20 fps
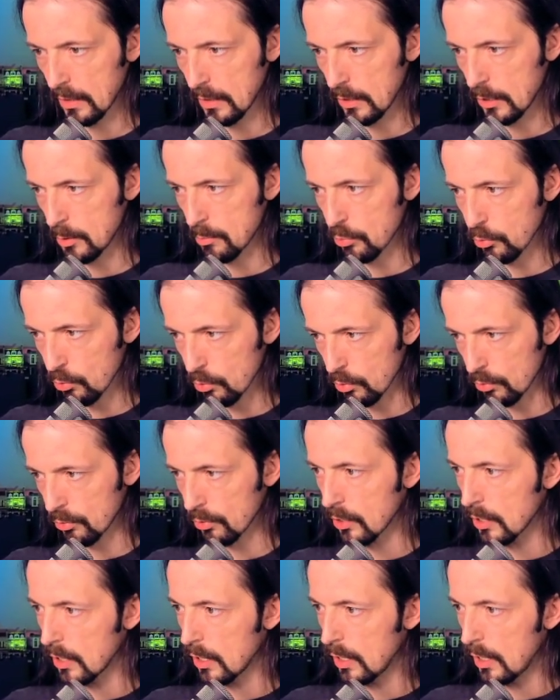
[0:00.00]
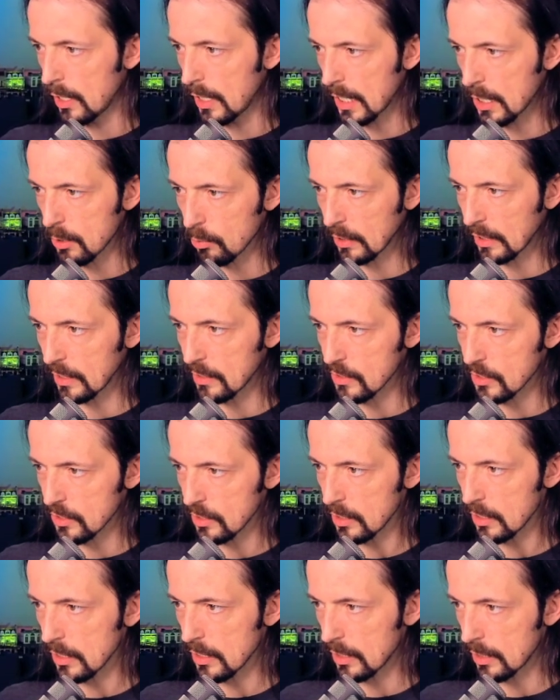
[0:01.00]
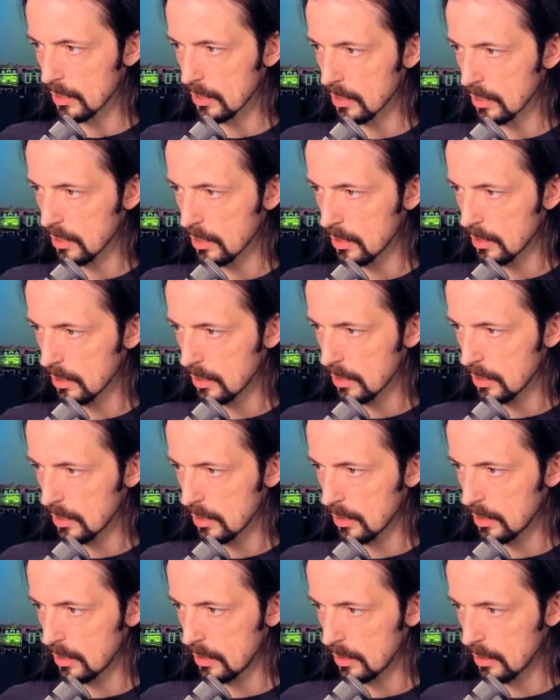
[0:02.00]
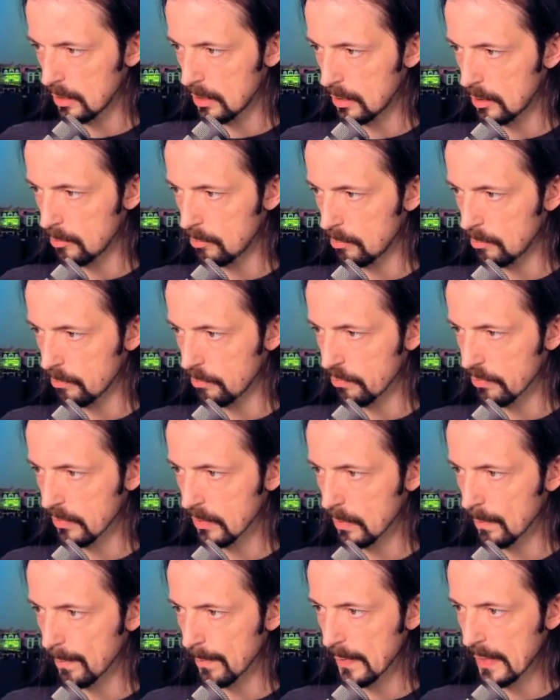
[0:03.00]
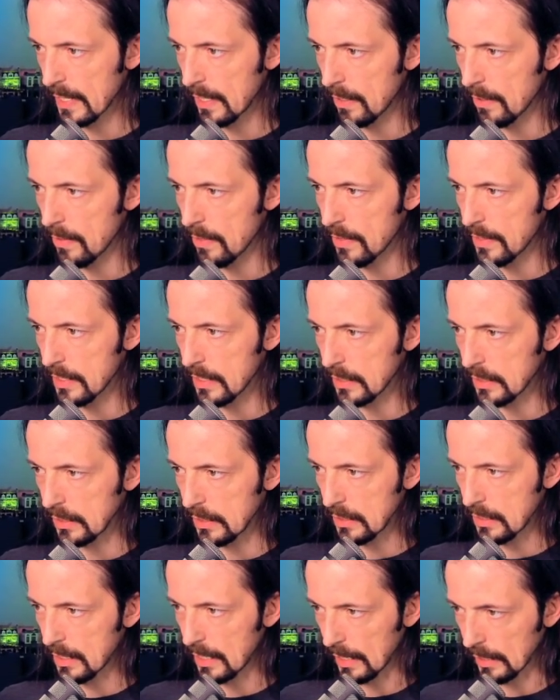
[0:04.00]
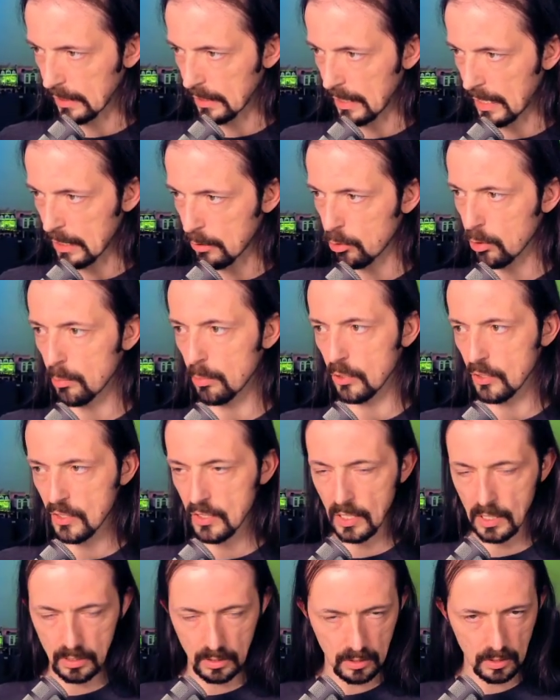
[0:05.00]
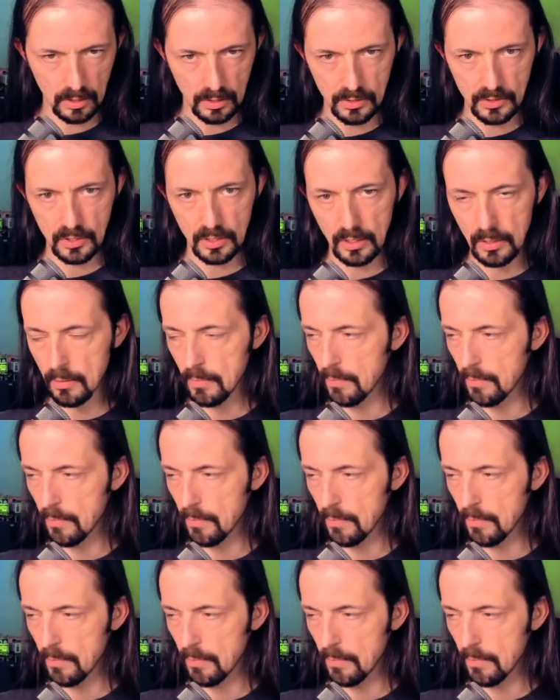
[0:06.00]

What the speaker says: improve. And we can see that the tag and attribute sanitizer